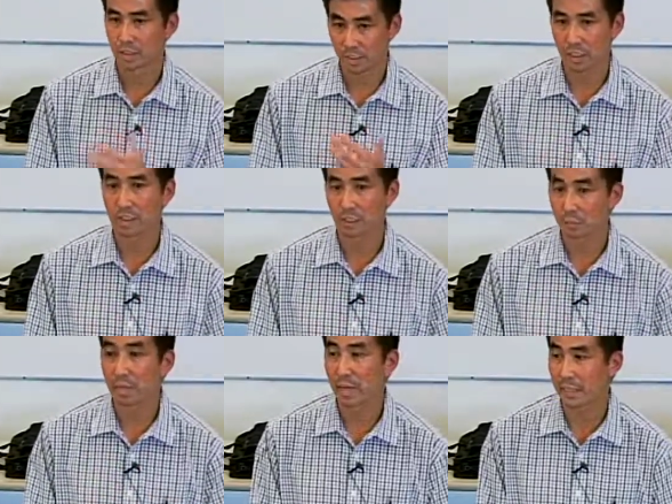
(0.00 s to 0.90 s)
they are
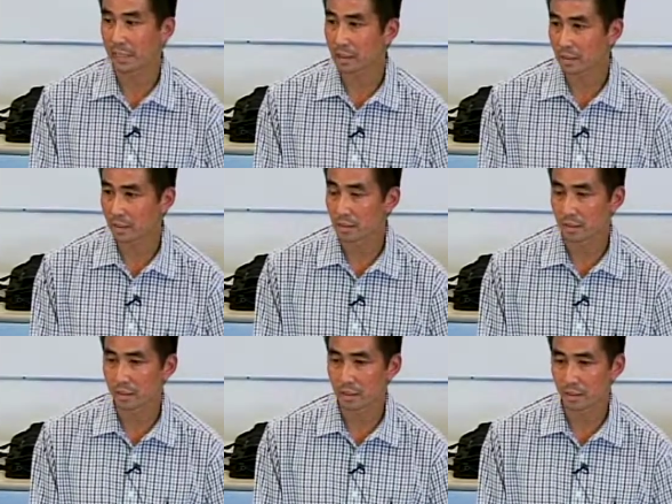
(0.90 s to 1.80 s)
symptomatic in,
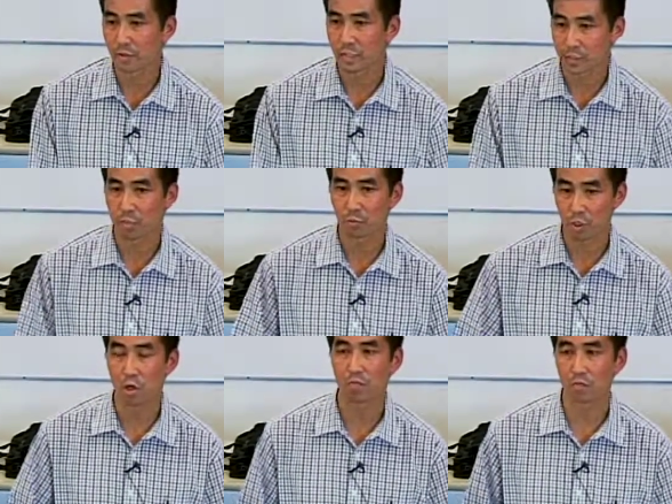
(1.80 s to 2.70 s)
uh, a range that would
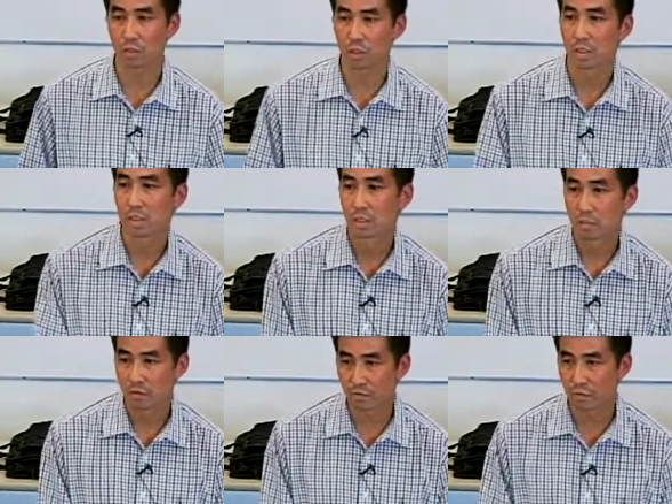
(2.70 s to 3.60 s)
call for
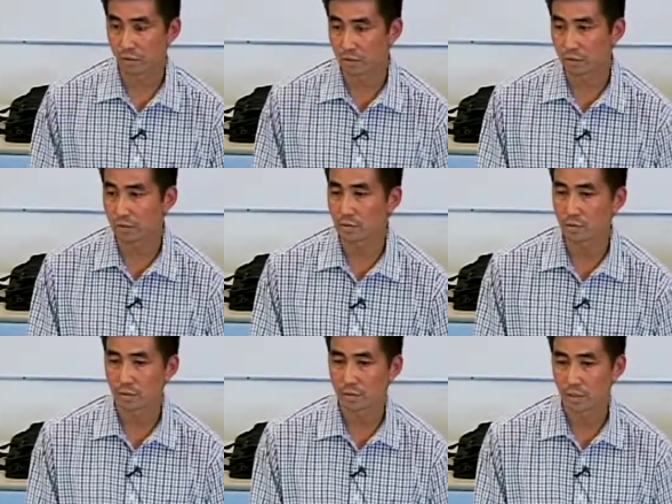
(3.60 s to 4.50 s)
referral to,
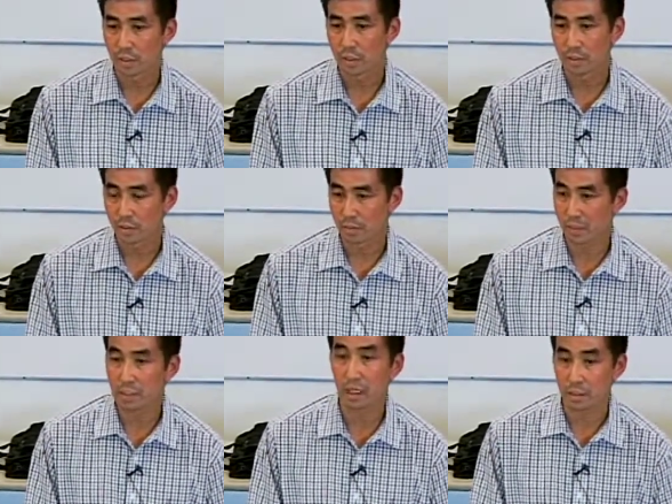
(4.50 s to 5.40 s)
to a
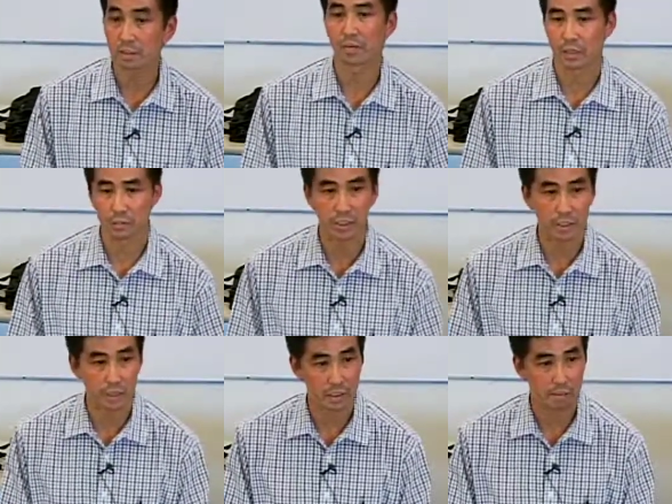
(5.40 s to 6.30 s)
mental health evaluation.